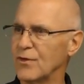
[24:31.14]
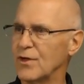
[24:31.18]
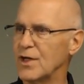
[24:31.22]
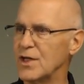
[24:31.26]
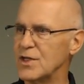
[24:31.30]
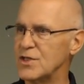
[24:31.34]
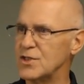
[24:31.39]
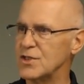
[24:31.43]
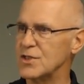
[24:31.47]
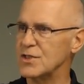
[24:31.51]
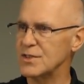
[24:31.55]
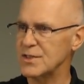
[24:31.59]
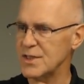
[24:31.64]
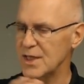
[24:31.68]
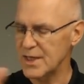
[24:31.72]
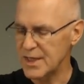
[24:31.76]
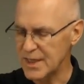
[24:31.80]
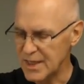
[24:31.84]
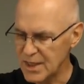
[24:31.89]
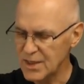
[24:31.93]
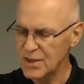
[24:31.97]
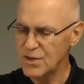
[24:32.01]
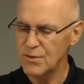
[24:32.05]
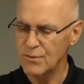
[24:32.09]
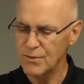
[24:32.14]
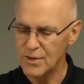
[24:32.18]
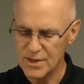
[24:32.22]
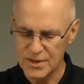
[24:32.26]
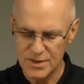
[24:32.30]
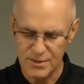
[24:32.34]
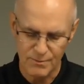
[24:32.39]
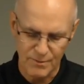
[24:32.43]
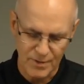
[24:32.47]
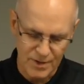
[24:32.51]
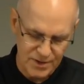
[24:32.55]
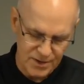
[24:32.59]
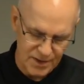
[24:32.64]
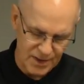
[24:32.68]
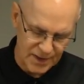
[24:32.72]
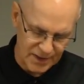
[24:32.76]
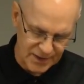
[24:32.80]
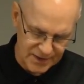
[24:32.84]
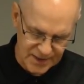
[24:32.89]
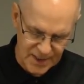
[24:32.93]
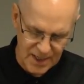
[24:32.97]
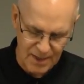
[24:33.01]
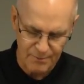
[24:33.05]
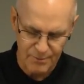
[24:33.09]
religions, and Hinduism is an
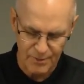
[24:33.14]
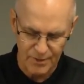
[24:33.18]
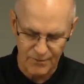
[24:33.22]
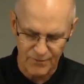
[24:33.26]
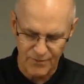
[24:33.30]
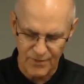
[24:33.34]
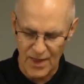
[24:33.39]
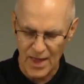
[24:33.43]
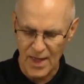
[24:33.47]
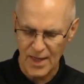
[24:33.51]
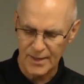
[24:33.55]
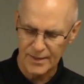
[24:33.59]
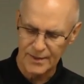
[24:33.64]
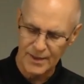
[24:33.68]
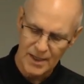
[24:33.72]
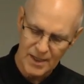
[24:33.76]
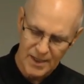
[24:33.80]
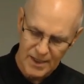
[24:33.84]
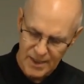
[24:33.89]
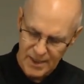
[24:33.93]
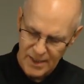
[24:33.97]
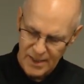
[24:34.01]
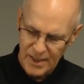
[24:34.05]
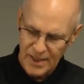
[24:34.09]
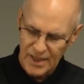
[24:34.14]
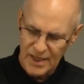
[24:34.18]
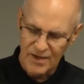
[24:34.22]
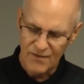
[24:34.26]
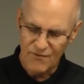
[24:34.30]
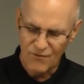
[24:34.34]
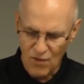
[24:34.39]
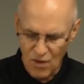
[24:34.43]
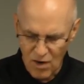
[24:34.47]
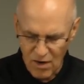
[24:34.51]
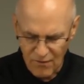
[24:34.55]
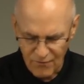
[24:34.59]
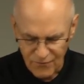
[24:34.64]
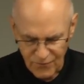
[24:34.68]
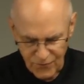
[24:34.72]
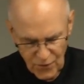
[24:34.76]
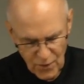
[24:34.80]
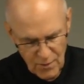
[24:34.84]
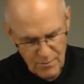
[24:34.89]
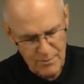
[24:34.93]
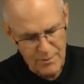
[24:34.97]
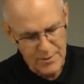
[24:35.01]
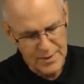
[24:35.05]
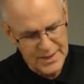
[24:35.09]
example of that. Evolved
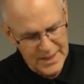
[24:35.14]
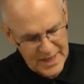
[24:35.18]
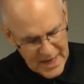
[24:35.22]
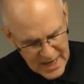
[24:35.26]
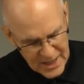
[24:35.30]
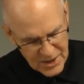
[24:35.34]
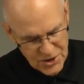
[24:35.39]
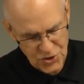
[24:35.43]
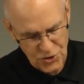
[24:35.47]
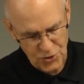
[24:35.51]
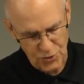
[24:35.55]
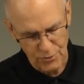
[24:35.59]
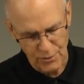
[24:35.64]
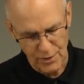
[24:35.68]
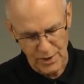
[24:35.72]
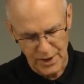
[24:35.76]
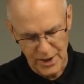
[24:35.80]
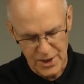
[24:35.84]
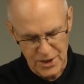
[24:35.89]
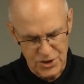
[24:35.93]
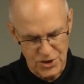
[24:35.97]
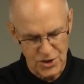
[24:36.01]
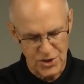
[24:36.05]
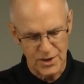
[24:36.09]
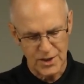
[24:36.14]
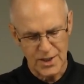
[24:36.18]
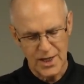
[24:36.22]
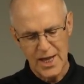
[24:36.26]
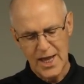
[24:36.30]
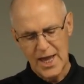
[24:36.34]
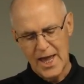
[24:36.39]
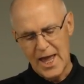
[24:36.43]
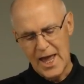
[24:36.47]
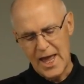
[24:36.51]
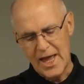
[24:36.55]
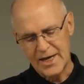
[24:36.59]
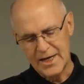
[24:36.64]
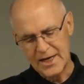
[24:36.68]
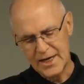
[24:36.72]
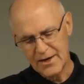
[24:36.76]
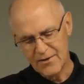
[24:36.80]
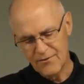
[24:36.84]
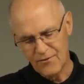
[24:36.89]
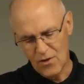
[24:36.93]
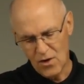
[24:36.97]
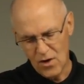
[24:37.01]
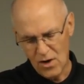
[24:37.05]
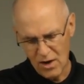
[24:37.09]
from nature religion, and it
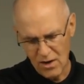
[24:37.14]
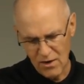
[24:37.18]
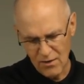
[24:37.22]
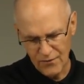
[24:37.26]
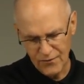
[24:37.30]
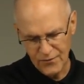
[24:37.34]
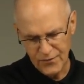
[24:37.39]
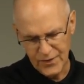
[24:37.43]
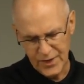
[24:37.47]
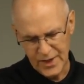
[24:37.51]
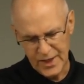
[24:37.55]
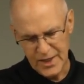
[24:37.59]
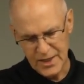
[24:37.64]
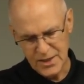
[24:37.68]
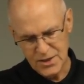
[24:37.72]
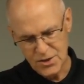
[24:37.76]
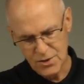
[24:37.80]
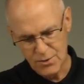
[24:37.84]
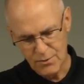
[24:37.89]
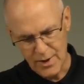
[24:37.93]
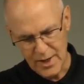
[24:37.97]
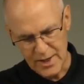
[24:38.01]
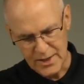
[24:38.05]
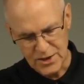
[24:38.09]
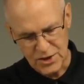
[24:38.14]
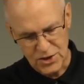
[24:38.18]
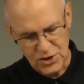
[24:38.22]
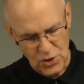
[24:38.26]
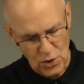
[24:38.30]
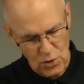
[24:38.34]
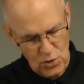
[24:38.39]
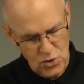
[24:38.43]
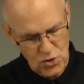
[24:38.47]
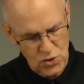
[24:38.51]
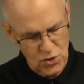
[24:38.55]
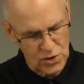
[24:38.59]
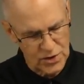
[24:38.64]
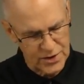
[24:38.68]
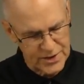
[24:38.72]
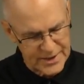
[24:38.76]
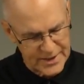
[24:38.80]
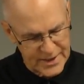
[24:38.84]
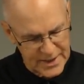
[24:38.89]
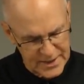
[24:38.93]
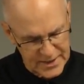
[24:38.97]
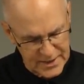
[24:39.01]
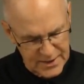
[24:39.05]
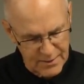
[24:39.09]
evolved into a social
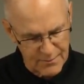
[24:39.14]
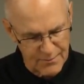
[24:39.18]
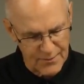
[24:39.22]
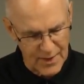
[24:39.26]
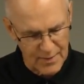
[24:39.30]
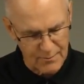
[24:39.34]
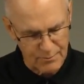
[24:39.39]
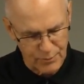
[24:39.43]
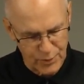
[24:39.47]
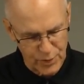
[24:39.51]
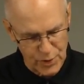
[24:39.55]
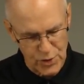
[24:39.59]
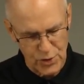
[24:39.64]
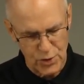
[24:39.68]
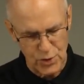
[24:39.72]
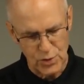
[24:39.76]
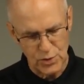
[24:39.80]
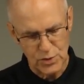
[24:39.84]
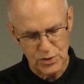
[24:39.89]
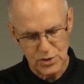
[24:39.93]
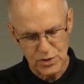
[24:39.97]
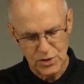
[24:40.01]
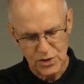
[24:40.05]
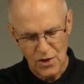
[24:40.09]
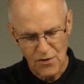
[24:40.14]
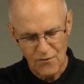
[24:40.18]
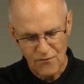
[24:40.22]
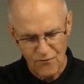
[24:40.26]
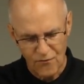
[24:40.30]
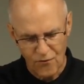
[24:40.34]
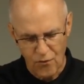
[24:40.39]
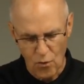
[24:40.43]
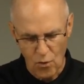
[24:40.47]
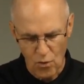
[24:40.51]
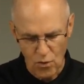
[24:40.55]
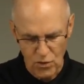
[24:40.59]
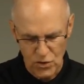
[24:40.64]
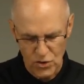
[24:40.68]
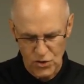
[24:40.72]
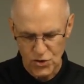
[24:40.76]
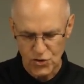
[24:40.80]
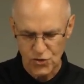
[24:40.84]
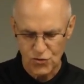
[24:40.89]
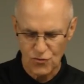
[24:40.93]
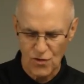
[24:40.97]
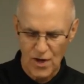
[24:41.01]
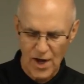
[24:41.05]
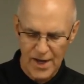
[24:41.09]
system that produced 4
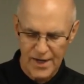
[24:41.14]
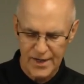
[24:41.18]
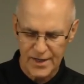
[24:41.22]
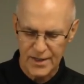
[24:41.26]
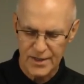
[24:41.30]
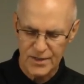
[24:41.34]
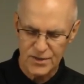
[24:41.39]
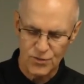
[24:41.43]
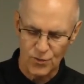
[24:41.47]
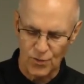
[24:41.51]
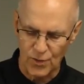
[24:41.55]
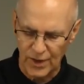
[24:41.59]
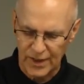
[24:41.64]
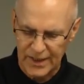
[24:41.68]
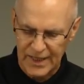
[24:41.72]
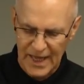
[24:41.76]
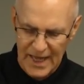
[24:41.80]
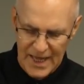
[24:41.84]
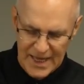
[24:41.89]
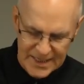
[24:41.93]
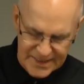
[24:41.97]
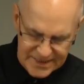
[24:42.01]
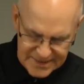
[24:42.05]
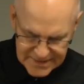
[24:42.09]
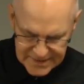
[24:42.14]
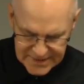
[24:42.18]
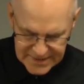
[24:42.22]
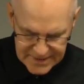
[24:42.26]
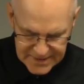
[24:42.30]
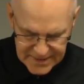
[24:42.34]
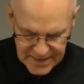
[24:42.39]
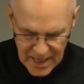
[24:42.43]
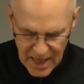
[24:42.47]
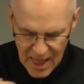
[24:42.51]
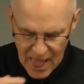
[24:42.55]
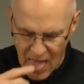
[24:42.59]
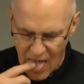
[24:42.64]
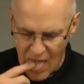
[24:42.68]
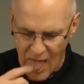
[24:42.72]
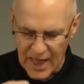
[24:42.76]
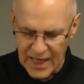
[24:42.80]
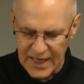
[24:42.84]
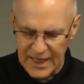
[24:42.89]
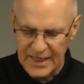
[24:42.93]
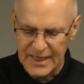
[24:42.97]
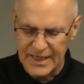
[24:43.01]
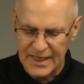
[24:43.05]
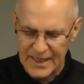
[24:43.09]
stratas or castes
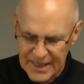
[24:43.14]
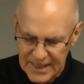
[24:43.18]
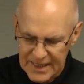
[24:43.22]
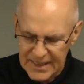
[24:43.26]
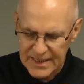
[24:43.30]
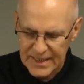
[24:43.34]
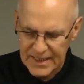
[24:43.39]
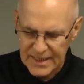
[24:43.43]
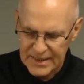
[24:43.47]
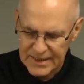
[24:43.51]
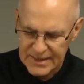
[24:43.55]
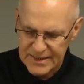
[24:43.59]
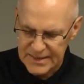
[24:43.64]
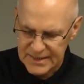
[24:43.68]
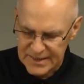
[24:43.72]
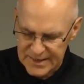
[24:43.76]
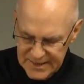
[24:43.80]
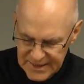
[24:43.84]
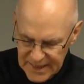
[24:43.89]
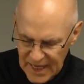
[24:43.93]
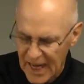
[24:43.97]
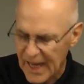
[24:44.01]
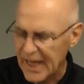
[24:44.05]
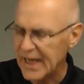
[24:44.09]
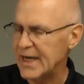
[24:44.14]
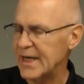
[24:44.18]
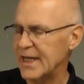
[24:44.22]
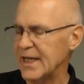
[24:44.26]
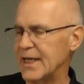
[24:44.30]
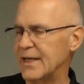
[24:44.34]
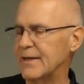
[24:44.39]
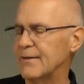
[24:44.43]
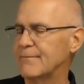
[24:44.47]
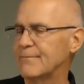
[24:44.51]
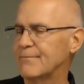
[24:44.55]
in Indian society,